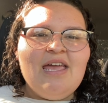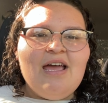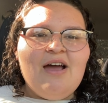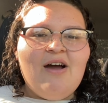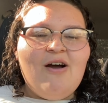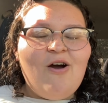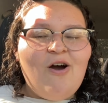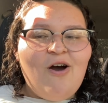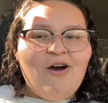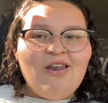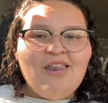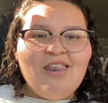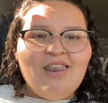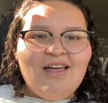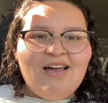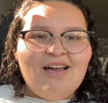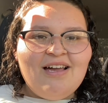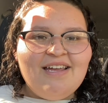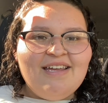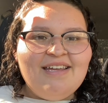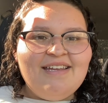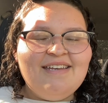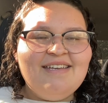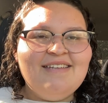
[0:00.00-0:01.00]

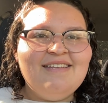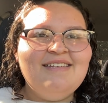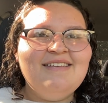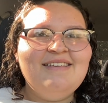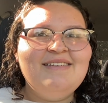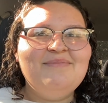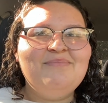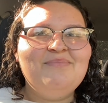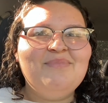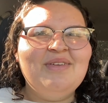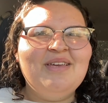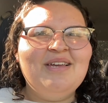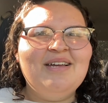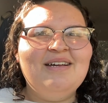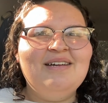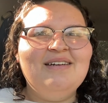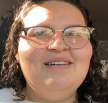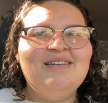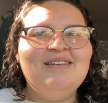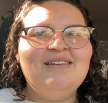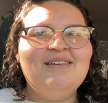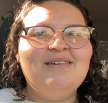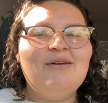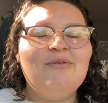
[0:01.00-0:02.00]
online
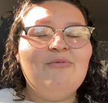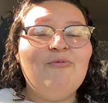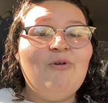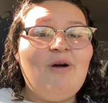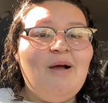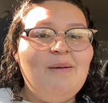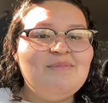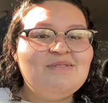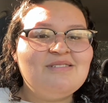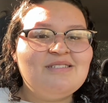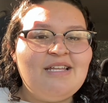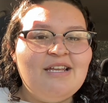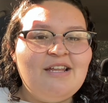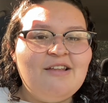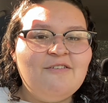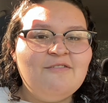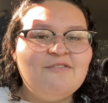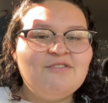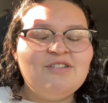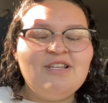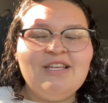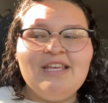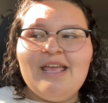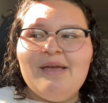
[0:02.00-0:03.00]
because I'm studying
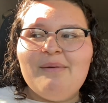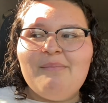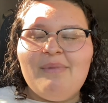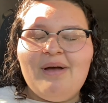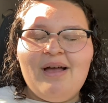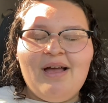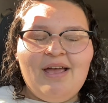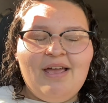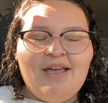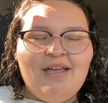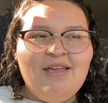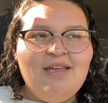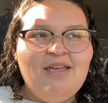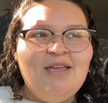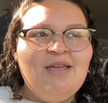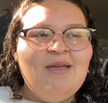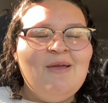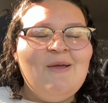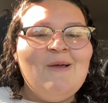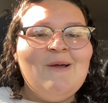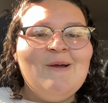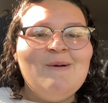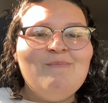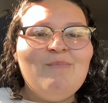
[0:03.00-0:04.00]
to get my
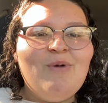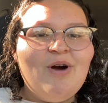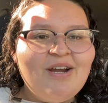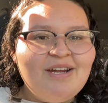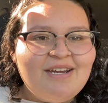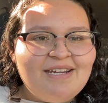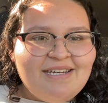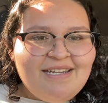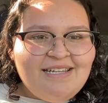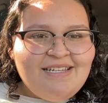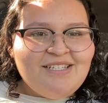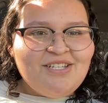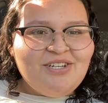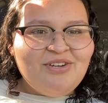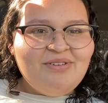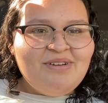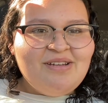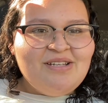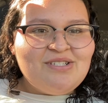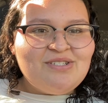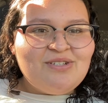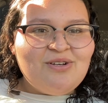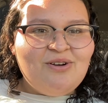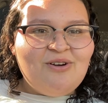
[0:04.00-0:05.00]
marketing degree
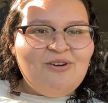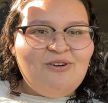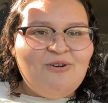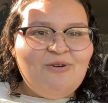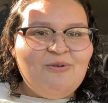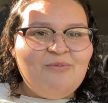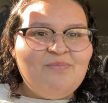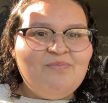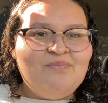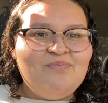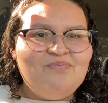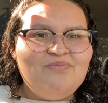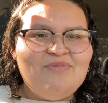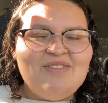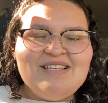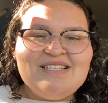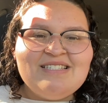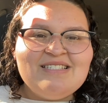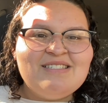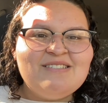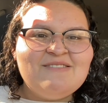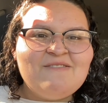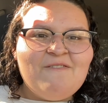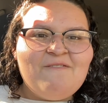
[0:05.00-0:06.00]
so
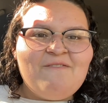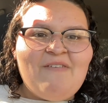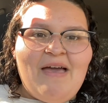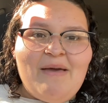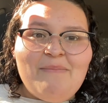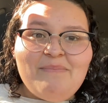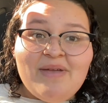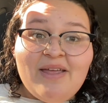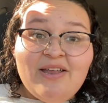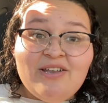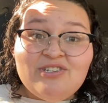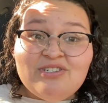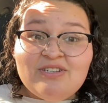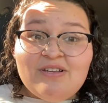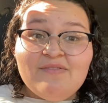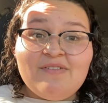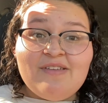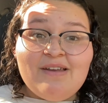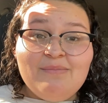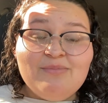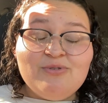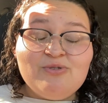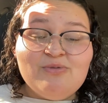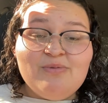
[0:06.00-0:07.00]
this fan page stuff that
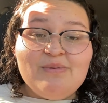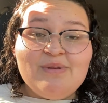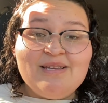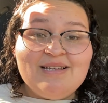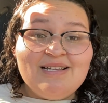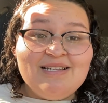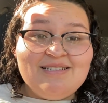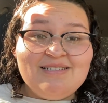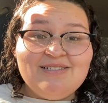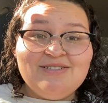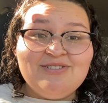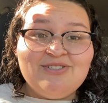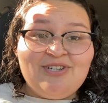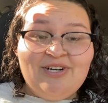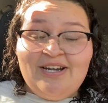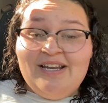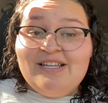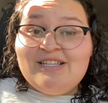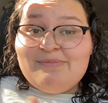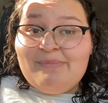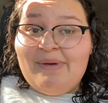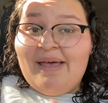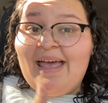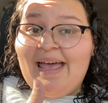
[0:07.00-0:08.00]
i'm doing could turn
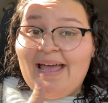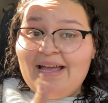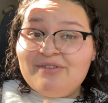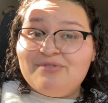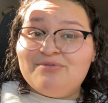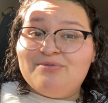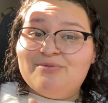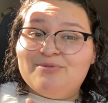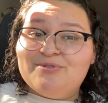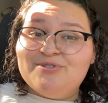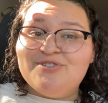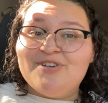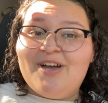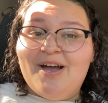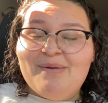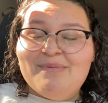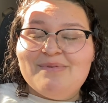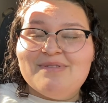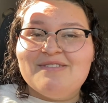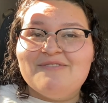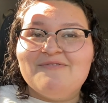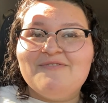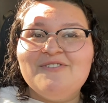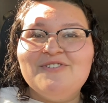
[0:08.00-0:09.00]
into my actual job
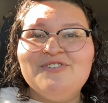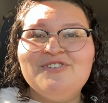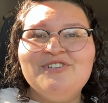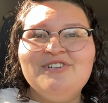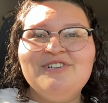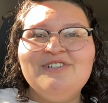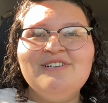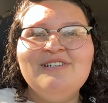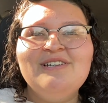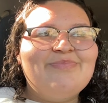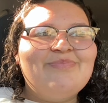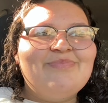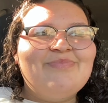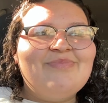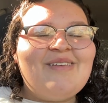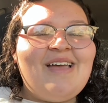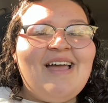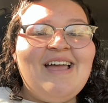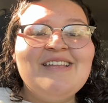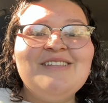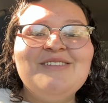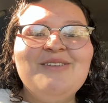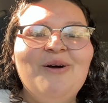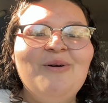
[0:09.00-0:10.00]
in the future
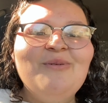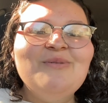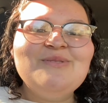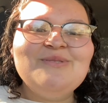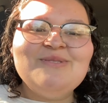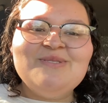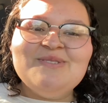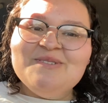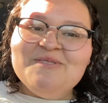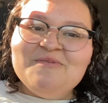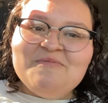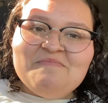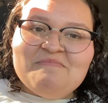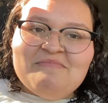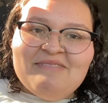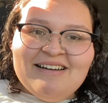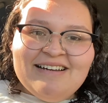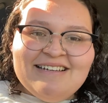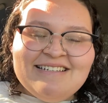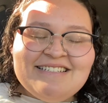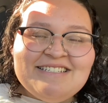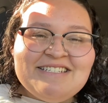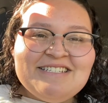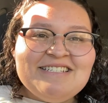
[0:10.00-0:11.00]
i don't do
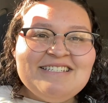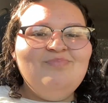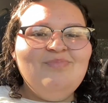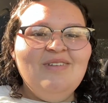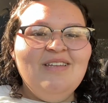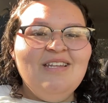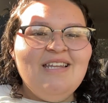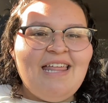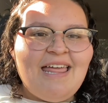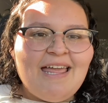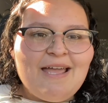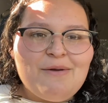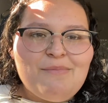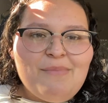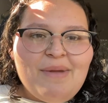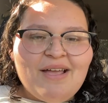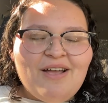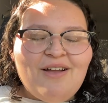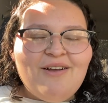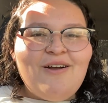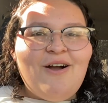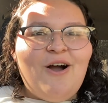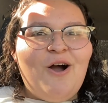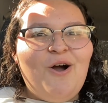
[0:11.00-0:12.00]
much like my
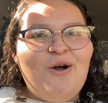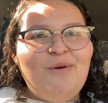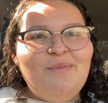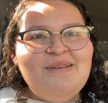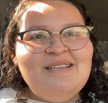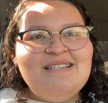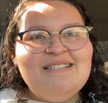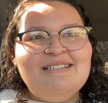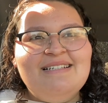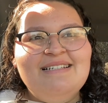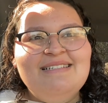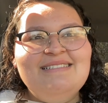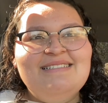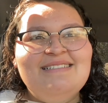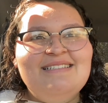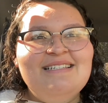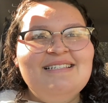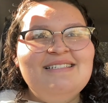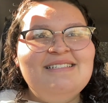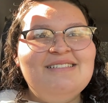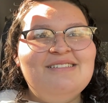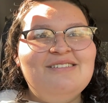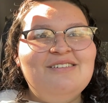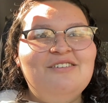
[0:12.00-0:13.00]
hobbies
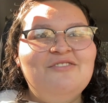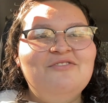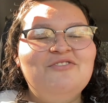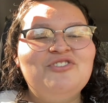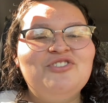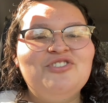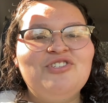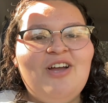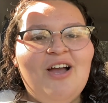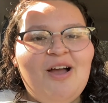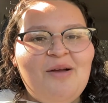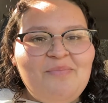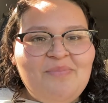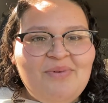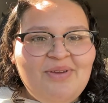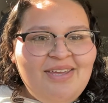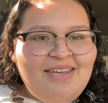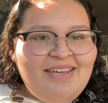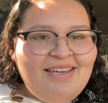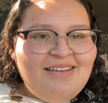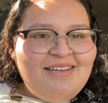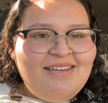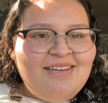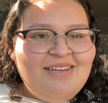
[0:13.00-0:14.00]
consist of shopping